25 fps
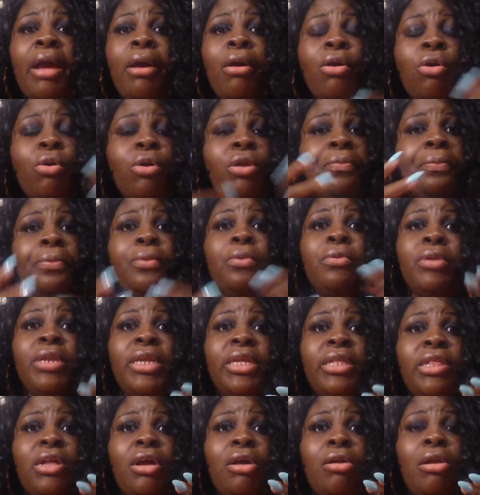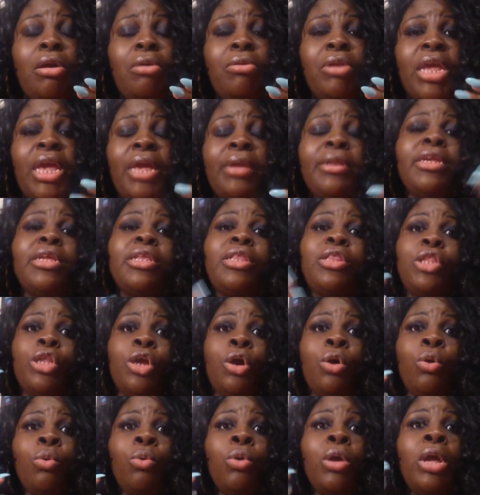not gonna go into full detail on that. Just
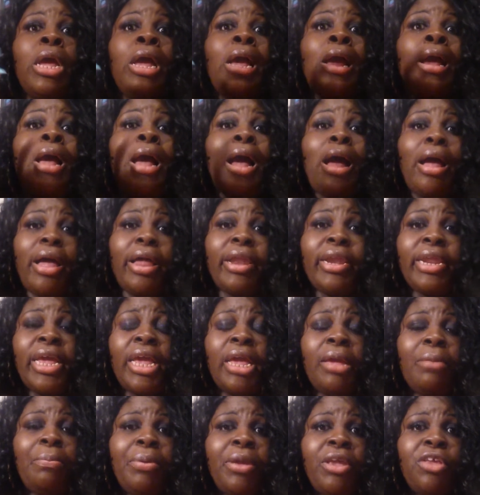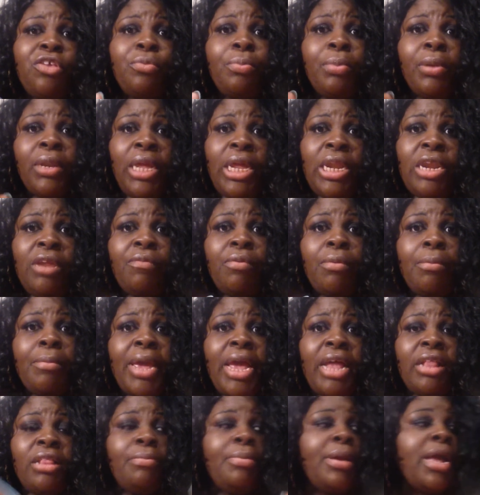know, holla at Peach Bellini from
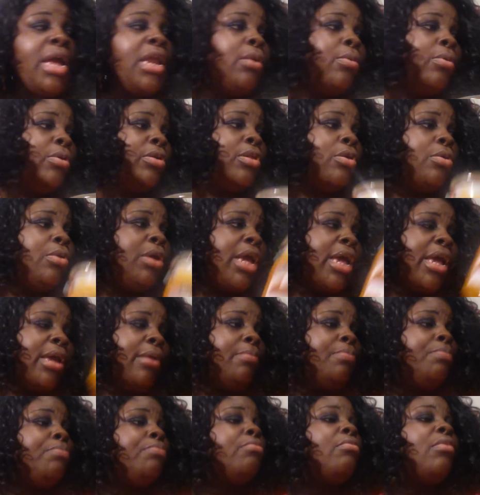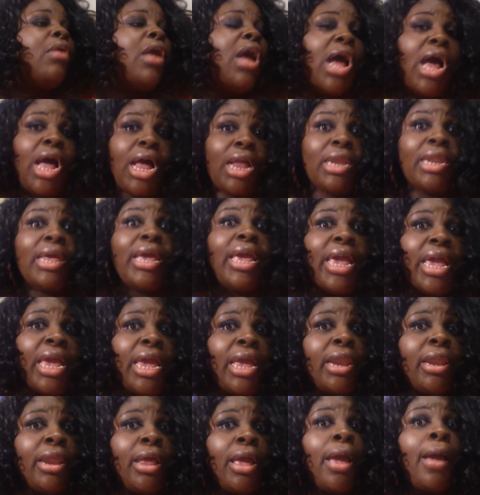Bath and Body Works, okay? Holla
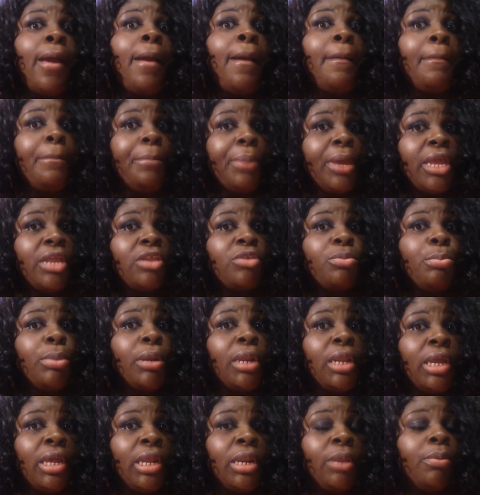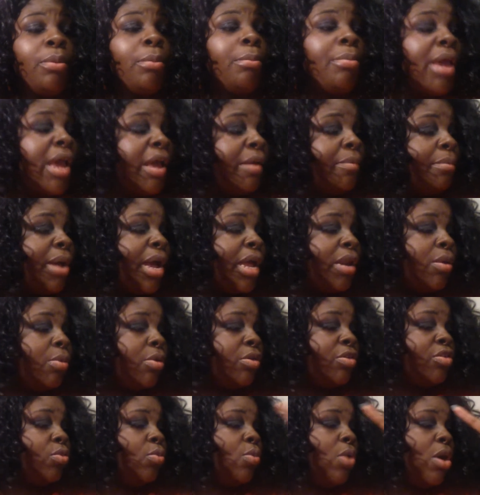at Peach Bellini from Bath and Body
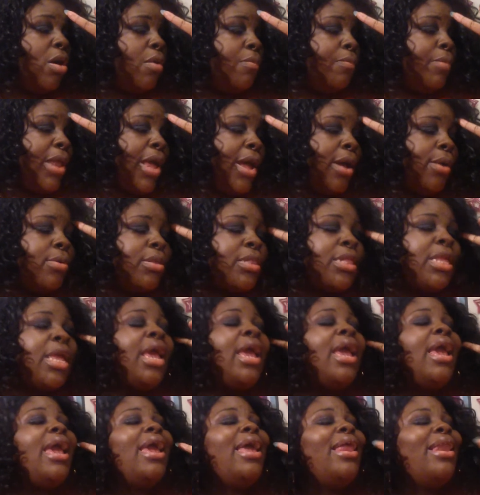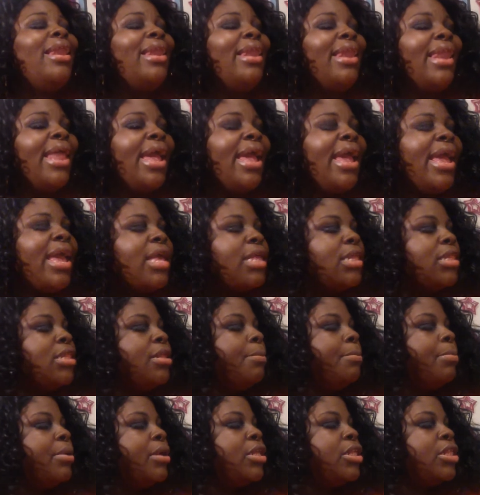Works, the wallflowers. And
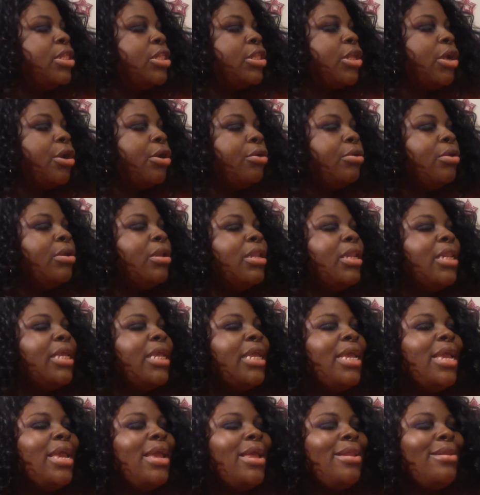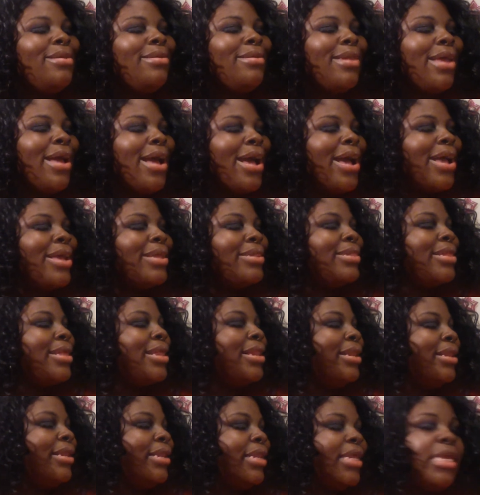last but certainly not
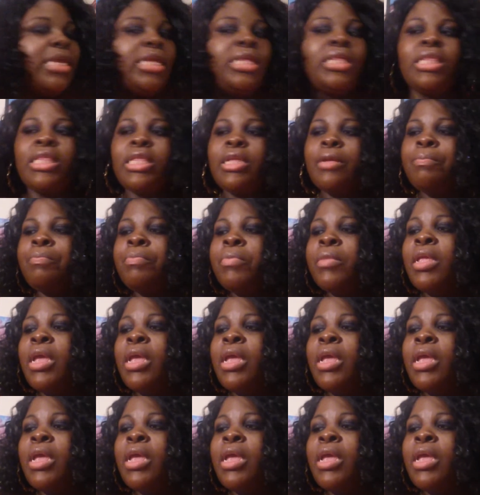least,